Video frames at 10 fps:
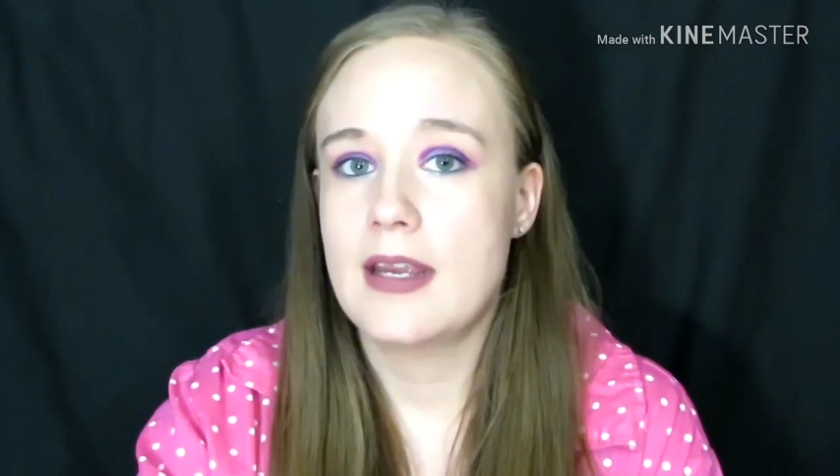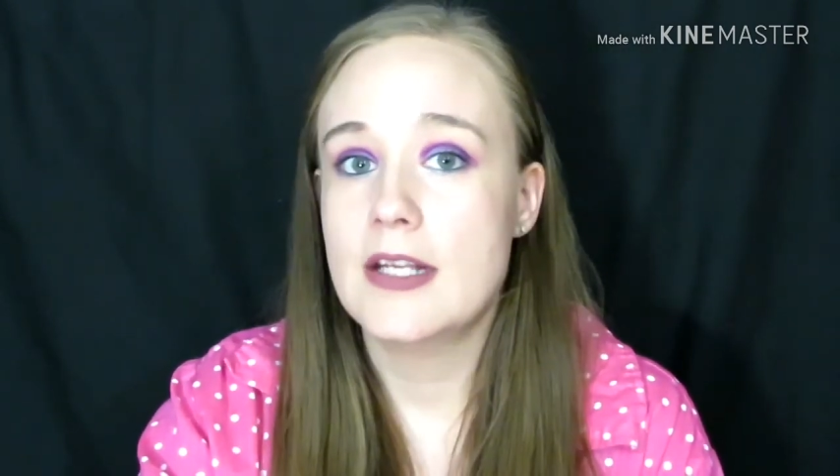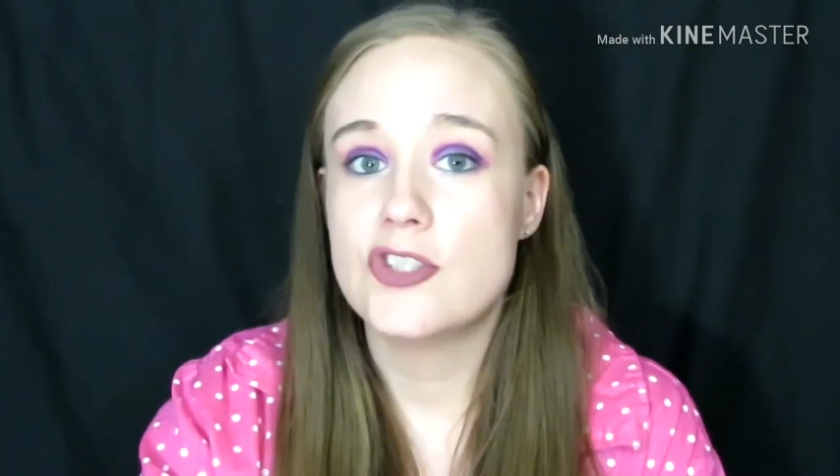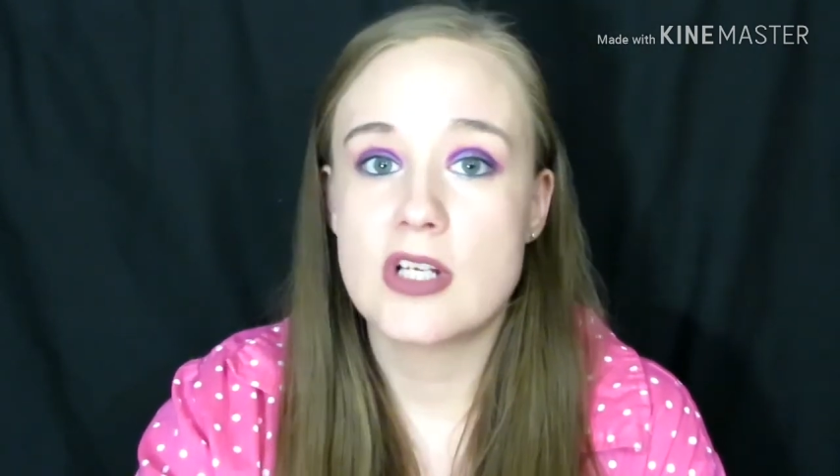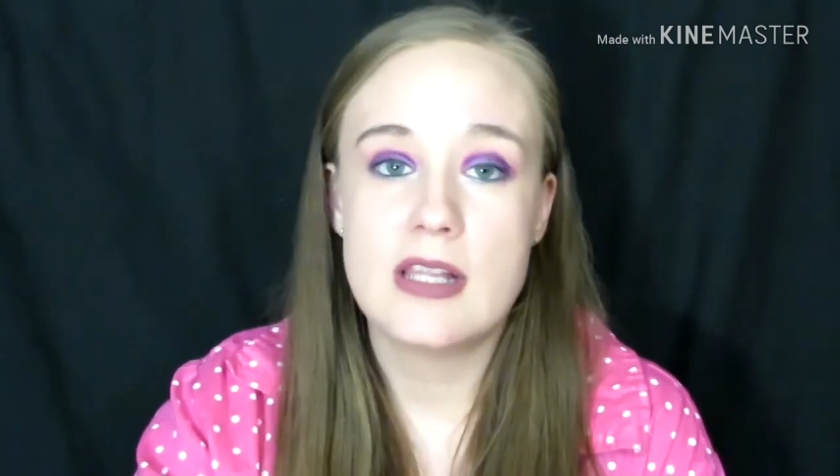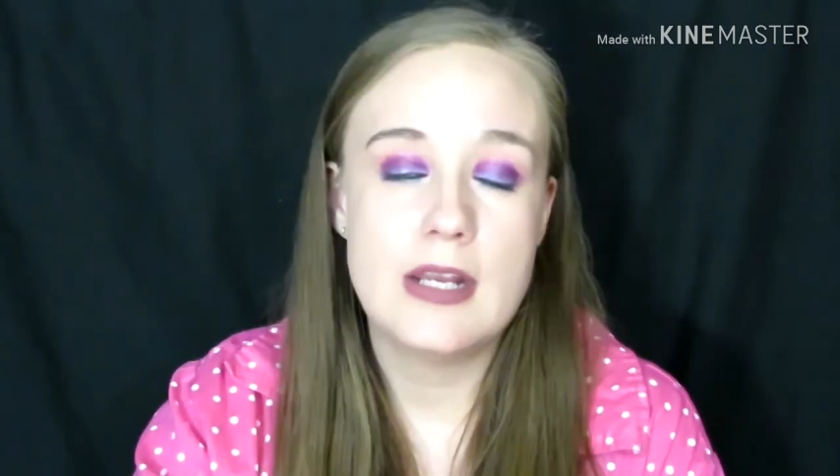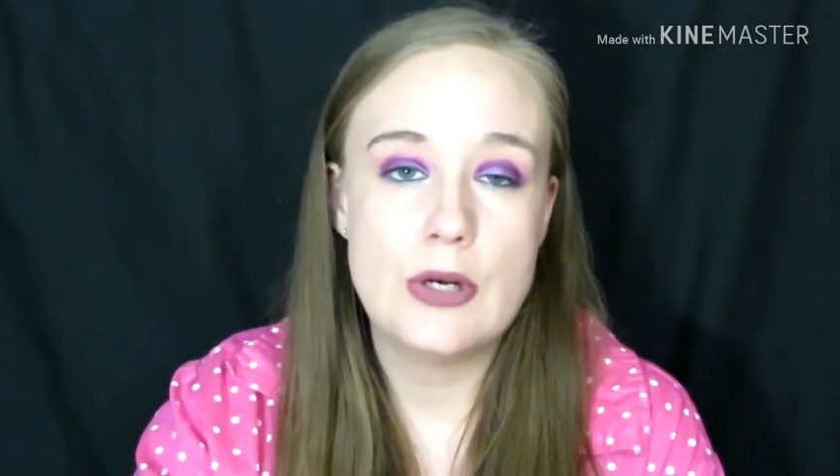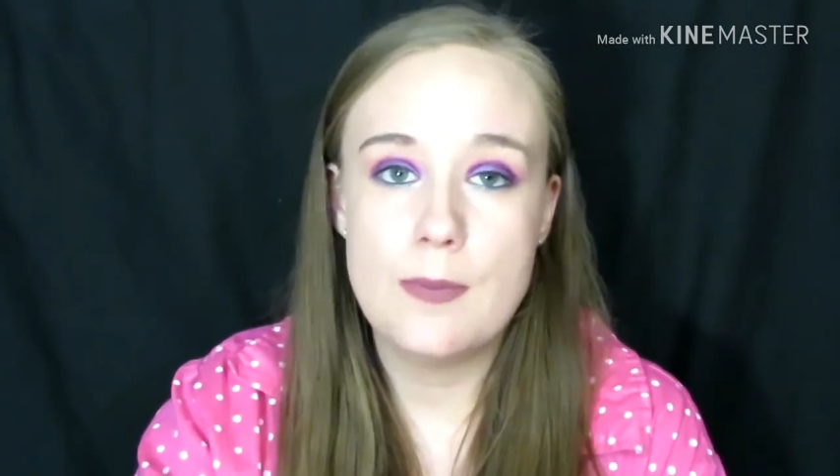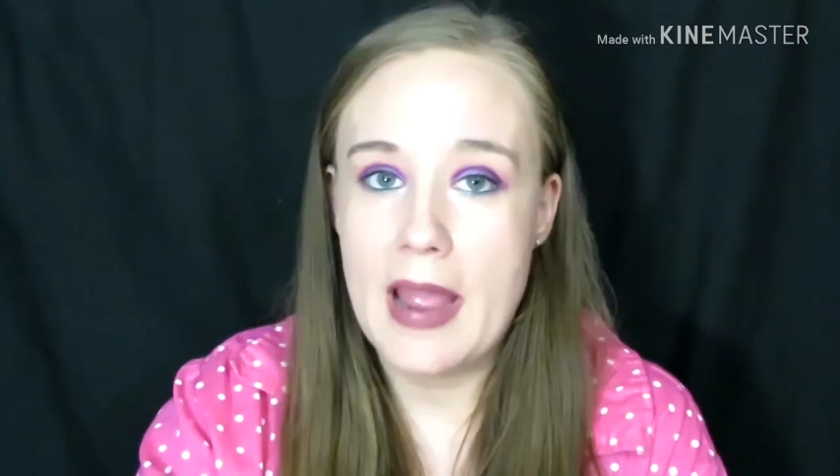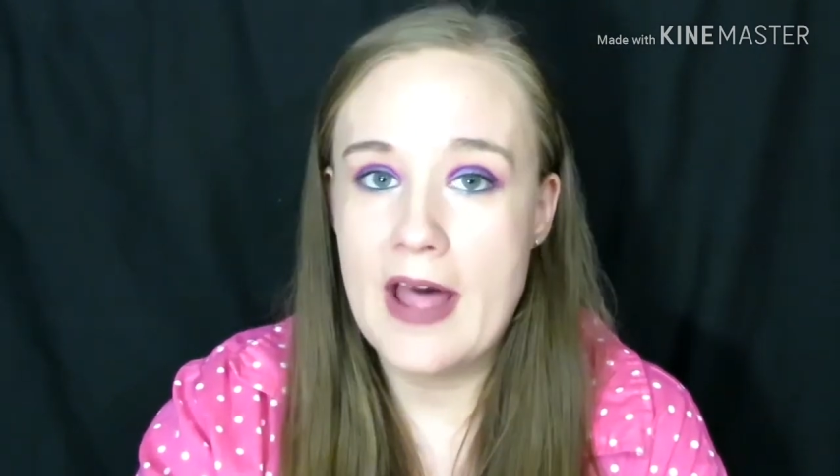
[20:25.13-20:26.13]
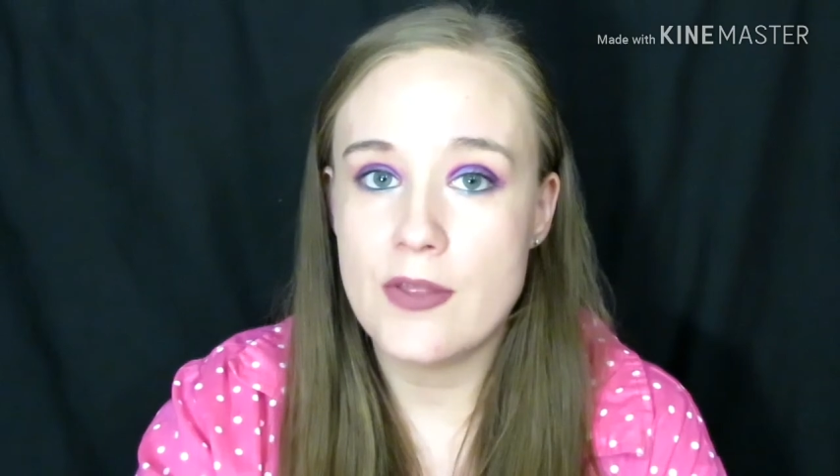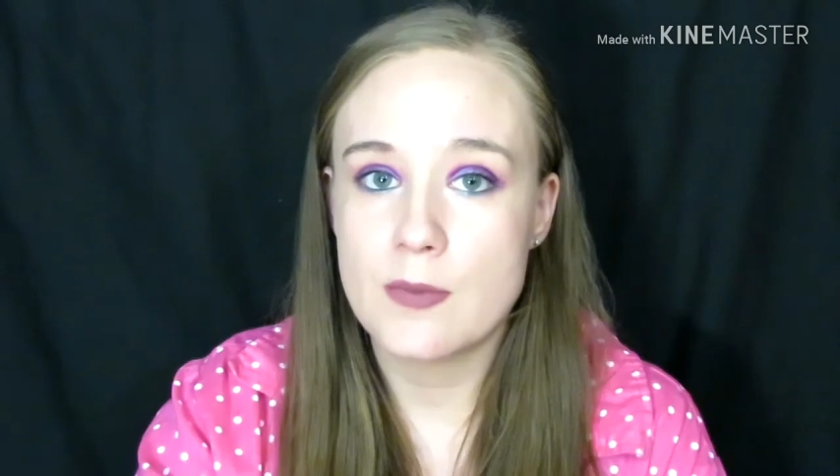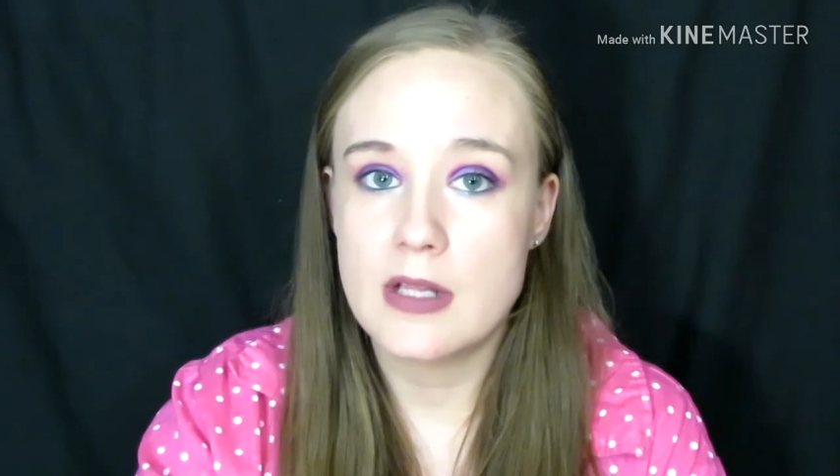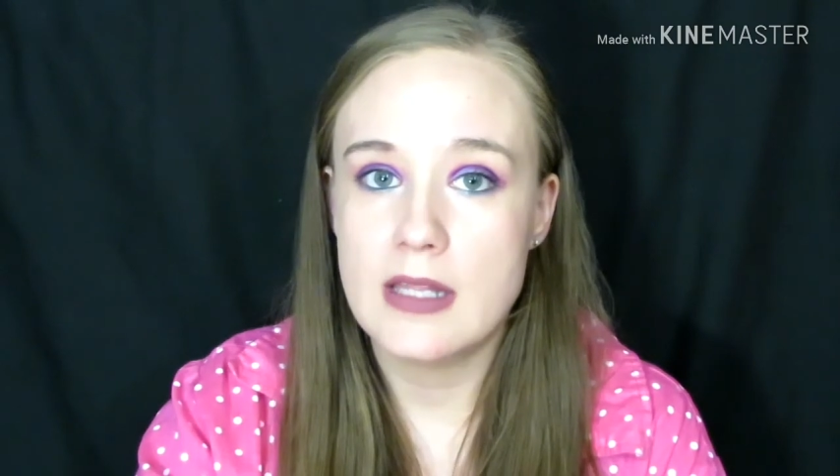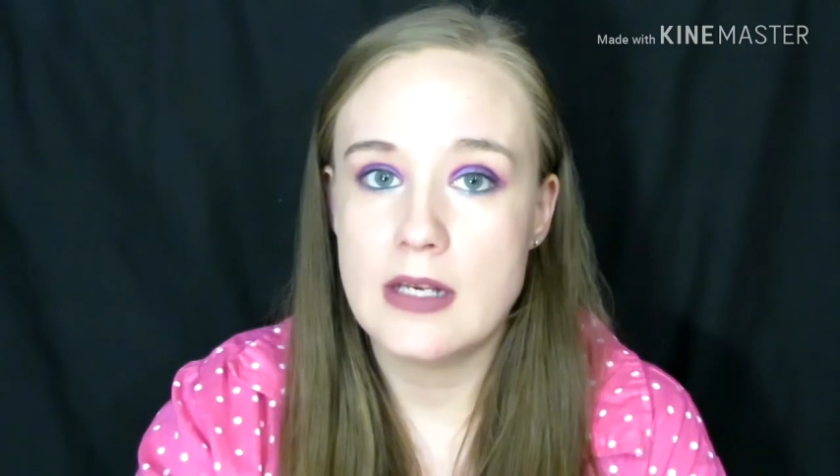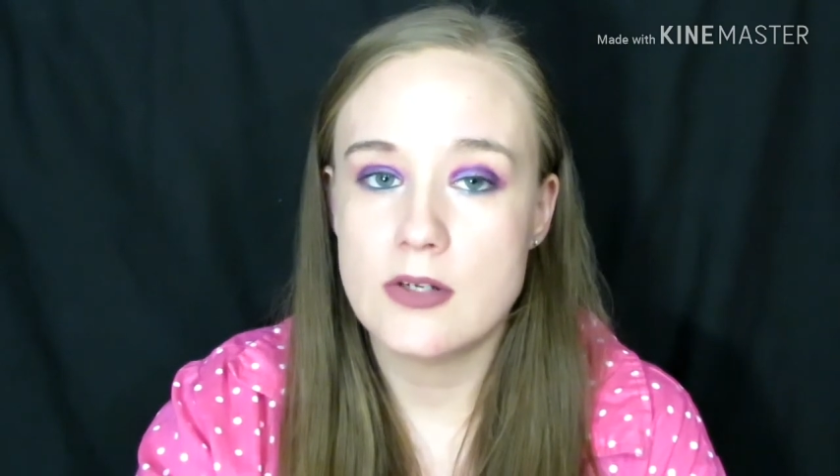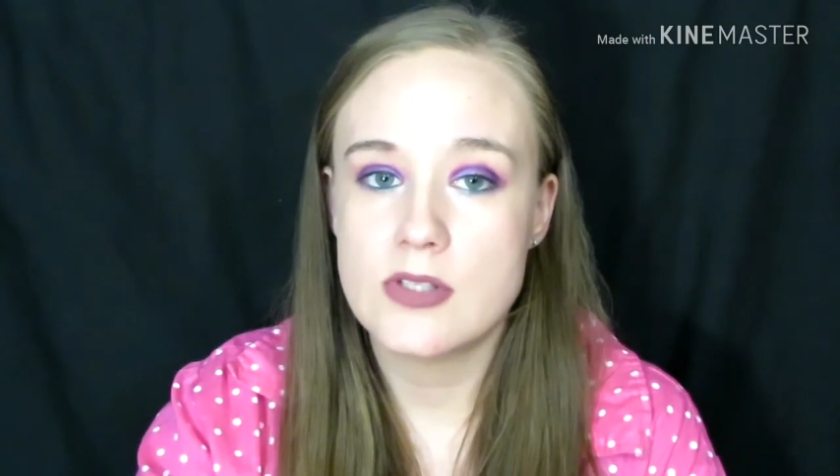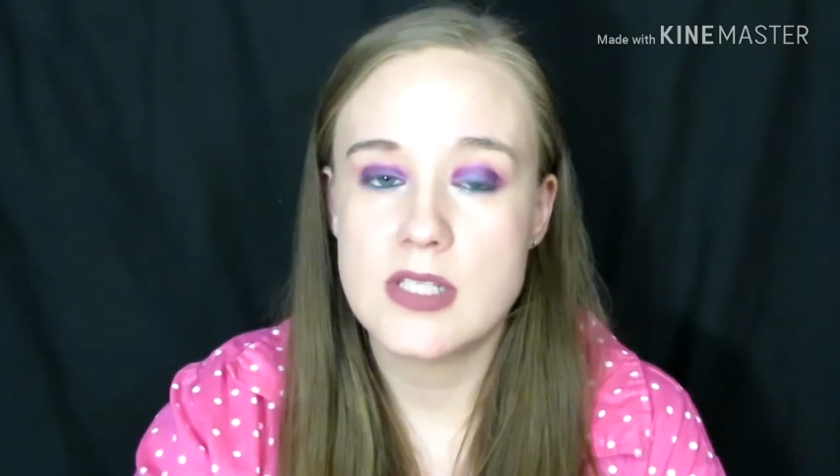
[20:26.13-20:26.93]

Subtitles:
Kitchen cleaner, bathroom cleaner,